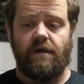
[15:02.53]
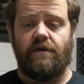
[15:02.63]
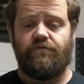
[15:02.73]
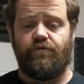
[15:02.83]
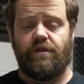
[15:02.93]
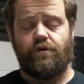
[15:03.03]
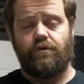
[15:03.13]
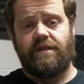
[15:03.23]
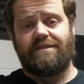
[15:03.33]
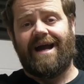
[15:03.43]
is really
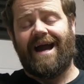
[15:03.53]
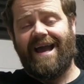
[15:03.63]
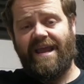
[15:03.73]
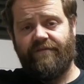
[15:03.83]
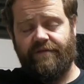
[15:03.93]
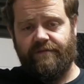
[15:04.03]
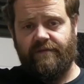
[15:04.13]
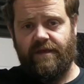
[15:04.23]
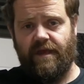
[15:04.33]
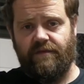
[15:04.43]
going to tie everything
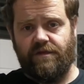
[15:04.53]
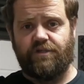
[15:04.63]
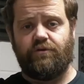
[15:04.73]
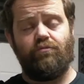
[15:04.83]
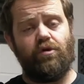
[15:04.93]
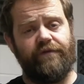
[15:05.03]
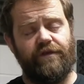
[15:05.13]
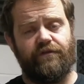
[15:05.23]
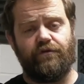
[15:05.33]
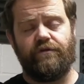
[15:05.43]
together, because we're moving
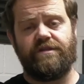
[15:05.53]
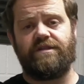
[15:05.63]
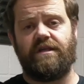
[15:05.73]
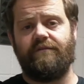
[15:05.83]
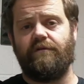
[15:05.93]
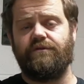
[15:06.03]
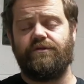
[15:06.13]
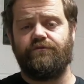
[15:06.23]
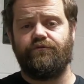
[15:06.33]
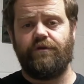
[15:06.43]
through the
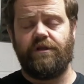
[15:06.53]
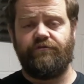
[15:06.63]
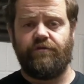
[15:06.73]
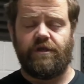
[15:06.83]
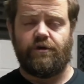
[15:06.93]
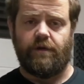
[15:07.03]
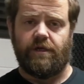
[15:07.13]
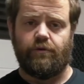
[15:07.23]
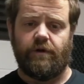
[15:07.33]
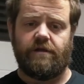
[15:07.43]
syllables really, really
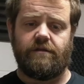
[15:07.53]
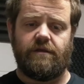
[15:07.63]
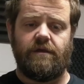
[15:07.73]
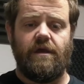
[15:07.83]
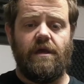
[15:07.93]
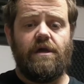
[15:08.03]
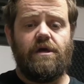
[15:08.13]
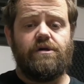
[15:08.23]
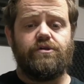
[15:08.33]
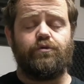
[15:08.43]
quite quickly.
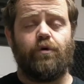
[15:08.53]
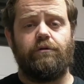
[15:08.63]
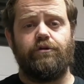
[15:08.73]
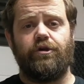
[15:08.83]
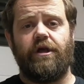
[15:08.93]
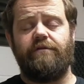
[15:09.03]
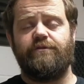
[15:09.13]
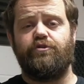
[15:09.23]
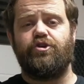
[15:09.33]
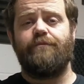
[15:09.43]
So what we'll do now is
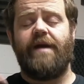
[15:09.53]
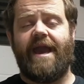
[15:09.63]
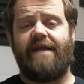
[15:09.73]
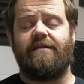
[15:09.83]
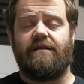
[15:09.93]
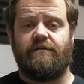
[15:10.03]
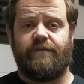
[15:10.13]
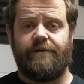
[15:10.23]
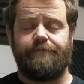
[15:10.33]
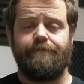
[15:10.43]
we'll jump ahead a little
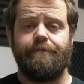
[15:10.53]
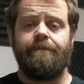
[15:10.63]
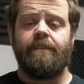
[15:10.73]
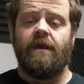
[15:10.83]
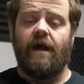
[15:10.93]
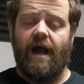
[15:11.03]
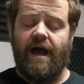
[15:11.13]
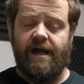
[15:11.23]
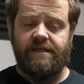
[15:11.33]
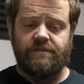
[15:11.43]
bit,
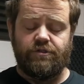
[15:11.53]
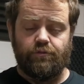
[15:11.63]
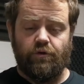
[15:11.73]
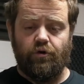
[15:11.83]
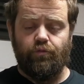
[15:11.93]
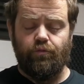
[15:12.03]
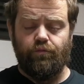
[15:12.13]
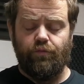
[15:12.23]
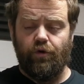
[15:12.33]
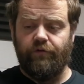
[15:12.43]
and we'll
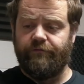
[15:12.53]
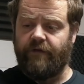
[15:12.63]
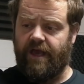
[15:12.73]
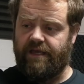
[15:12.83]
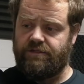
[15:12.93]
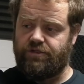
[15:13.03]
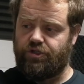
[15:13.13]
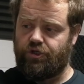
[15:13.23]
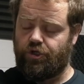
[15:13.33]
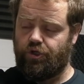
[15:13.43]
move
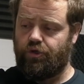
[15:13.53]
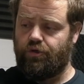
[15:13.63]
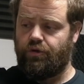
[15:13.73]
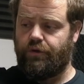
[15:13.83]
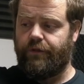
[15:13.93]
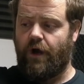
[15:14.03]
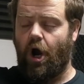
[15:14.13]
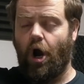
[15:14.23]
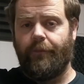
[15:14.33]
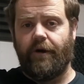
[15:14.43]
into the
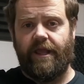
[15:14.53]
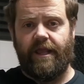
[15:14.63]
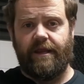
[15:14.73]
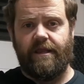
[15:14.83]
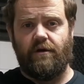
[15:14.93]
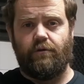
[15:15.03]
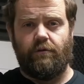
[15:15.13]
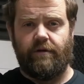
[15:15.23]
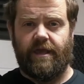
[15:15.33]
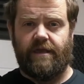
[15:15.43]
upper area where
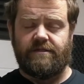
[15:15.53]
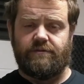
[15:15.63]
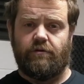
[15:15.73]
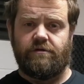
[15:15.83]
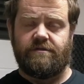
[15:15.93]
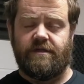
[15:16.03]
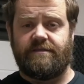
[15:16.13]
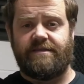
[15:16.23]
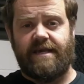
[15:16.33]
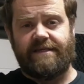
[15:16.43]
we're getting towards the
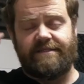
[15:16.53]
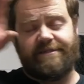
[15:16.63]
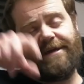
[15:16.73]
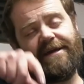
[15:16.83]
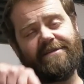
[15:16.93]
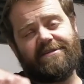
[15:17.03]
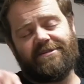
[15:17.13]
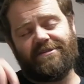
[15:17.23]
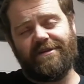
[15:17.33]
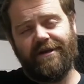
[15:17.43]

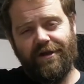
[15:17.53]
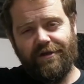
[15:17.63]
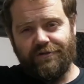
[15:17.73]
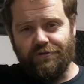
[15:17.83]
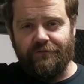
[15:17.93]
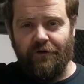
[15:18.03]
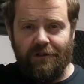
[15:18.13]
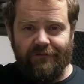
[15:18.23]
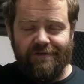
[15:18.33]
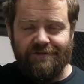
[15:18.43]
T-I-C-H. So for
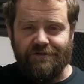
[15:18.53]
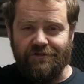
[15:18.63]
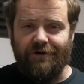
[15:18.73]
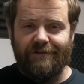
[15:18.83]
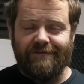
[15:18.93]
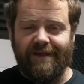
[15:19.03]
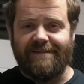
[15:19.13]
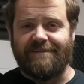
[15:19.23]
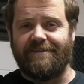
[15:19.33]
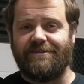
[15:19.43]
all of us in Scotland,
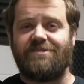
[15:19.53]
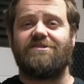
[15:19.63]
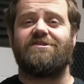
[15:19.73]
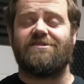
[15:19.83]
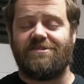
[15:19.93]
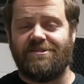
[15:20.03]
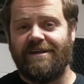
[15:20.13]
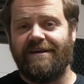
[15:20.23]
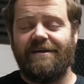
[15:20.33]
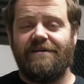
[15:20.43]
that's tish.
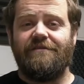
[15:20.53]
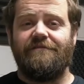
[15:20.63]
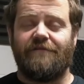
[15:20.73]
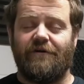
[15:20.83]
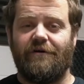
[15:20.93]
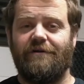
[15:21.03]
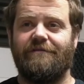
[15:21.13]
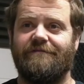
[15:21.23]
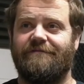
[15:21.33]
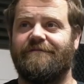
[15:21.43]
For all
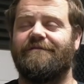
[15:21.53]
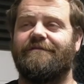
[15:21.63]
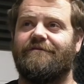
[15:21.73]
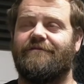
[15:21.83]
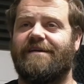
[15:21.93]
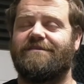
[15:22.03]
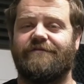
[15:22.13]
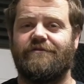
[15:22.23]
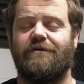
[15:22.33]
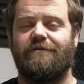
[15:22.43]
of the rest
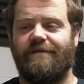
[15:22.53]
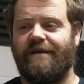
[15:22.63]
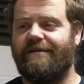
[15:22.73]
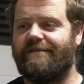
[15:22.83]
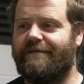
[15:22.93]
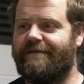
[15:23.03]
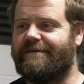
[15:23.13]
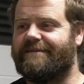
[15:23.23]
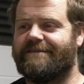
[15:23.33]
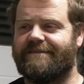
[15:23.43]
of you out there, I
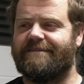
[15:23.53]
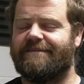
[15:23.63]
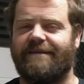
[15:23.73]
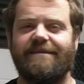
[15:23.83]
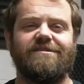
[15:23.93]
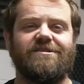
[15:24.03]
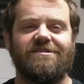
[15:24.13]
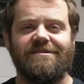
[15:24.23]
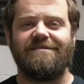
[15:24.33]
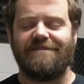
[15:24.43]
think it's
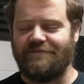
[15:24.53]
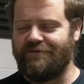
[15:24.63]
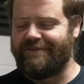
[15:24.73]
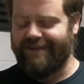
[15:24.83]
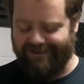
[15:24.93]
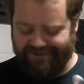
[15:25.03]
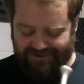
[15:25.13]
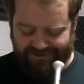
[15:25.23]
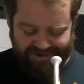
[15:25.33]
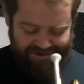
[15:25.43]
titch. I'm not entirely
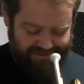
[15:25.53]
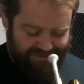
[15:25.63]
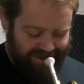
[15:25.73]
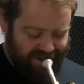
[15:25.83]
sure. Anyway.